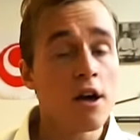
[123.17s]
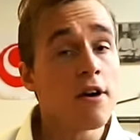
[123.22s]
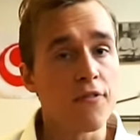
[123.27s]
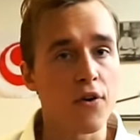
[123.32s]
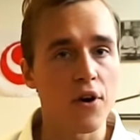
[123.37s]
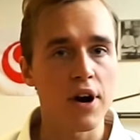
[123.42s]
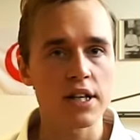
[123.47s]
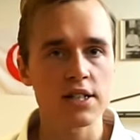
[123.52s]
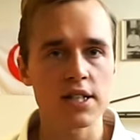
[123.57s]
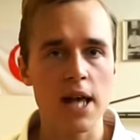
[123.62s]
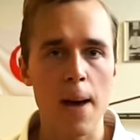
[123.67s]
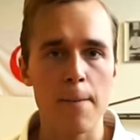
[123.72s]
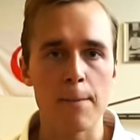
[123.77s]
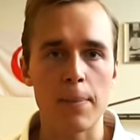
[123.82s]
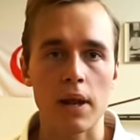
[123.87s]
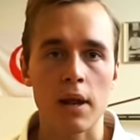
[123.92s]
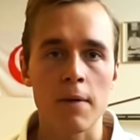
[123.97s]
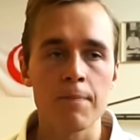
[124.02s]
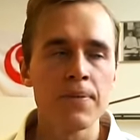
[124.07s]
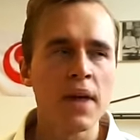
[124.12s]
For
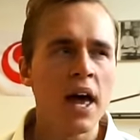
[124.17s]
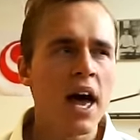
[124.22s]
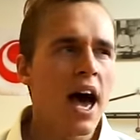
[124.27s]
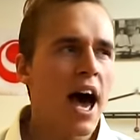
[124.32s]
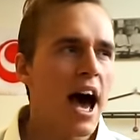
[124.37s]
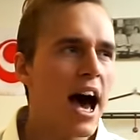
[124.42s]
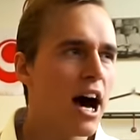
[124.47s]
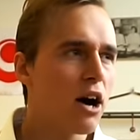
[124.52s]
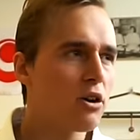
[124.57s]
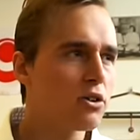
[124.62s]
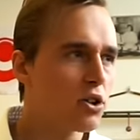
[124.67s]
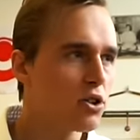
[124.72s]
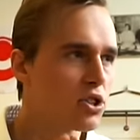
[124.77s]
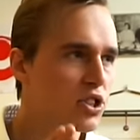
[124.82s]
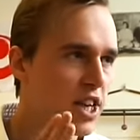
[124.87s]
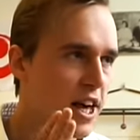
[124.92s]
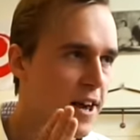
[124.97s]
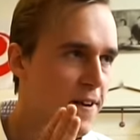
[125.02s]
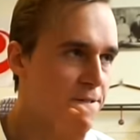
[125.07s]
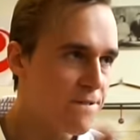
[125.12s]
example, how to
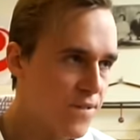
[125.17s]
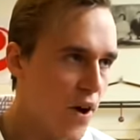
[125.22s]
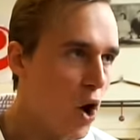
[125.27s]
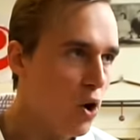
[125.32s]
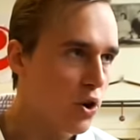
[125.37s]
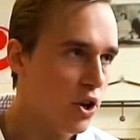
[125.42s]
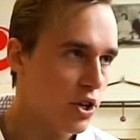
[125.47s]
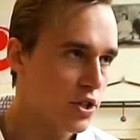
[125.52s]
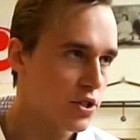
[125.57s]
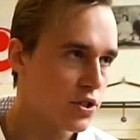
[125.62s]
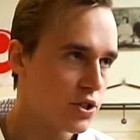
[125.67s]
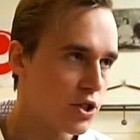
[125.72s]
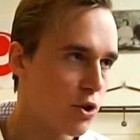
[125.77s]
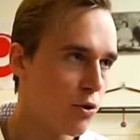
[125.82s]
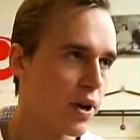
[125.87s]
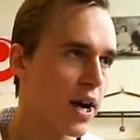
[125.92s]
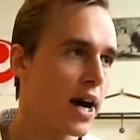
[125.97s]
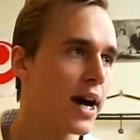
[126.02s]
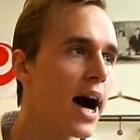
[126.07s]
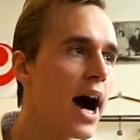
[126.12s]
stay focused
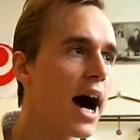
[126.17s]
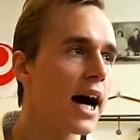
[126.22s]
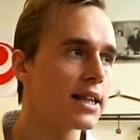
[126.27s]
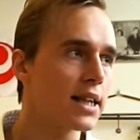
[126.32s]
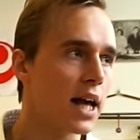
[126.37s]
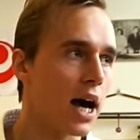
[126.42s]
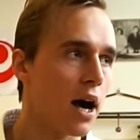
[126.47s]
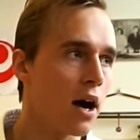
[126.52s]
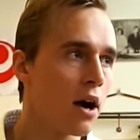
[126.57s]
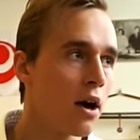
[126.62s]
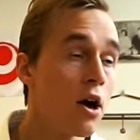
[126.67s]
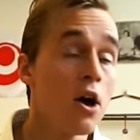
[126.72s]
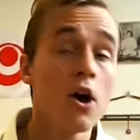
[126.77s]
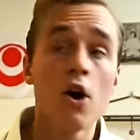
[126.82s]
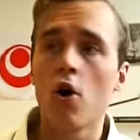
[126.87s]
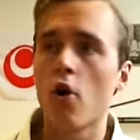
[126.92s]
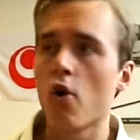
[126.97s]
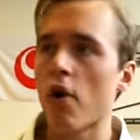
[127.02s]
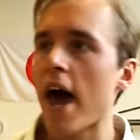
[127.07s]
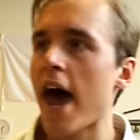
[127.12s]
during a kata,
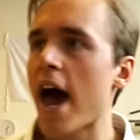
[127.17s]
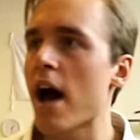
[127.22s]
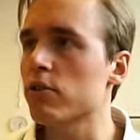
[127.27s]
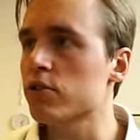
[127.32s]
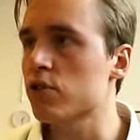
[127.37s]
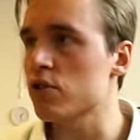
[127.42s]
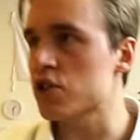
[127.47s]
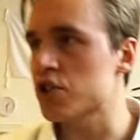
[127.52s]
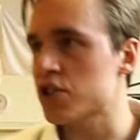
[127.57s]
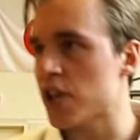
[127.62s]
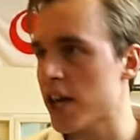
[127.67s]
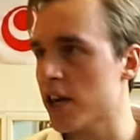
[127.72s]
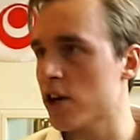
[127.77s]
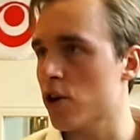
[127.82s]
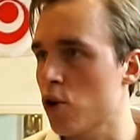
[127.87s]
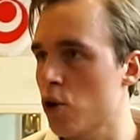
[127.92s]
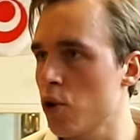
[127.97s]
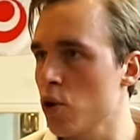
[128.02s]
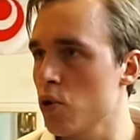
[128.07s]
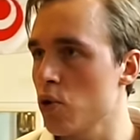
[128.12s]
or how to stay
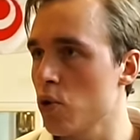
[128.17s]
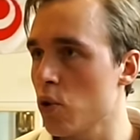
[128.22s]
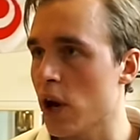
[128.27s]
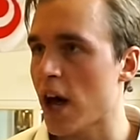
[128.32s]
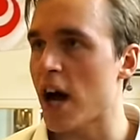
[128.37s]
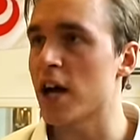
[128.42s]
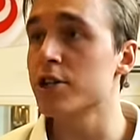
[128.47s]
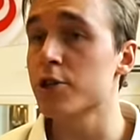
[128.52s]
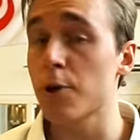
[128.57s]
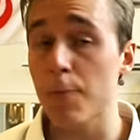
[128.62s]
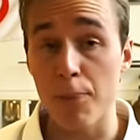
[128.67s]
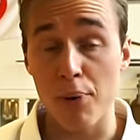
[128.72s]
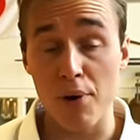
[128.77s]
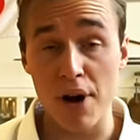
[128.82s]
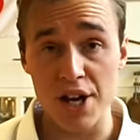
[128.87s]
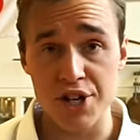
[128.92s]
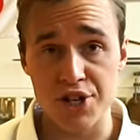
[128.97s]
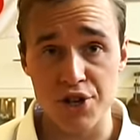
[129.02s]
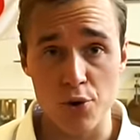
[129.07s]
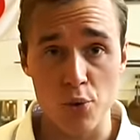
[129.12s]
cool under
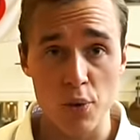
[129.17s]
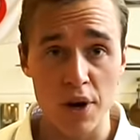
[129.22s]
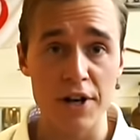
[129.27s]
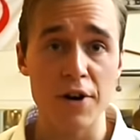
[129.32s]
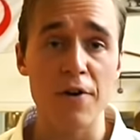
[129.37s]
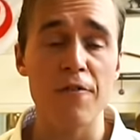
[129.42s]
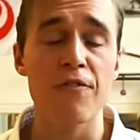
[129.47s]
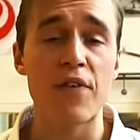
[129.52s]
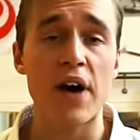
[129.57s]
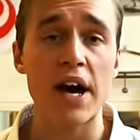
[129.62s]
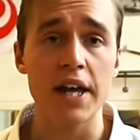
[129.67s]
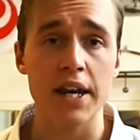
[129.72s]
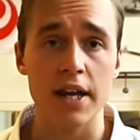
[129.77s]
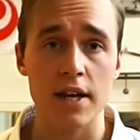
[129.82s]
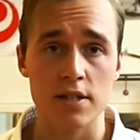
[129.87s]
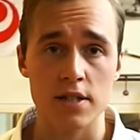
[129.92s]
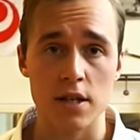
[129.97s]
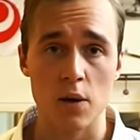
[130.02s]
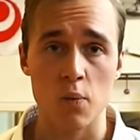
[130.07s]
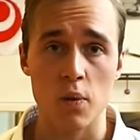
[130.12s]
pressure when you're
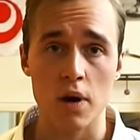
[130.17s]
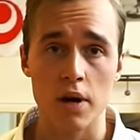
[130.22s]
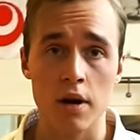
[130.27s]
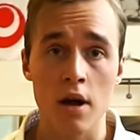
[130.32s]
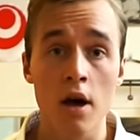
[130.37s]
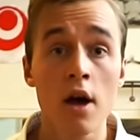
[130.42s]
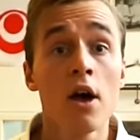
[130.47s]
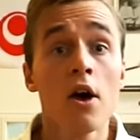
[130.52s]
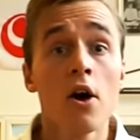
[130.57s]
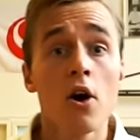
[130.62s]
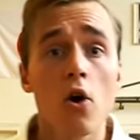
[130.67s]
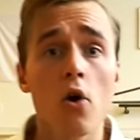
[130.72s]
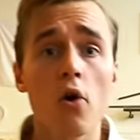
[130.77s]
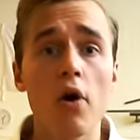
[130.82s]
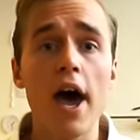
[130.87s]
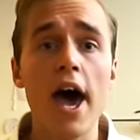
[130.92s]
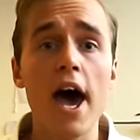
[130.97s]
fighting someone, or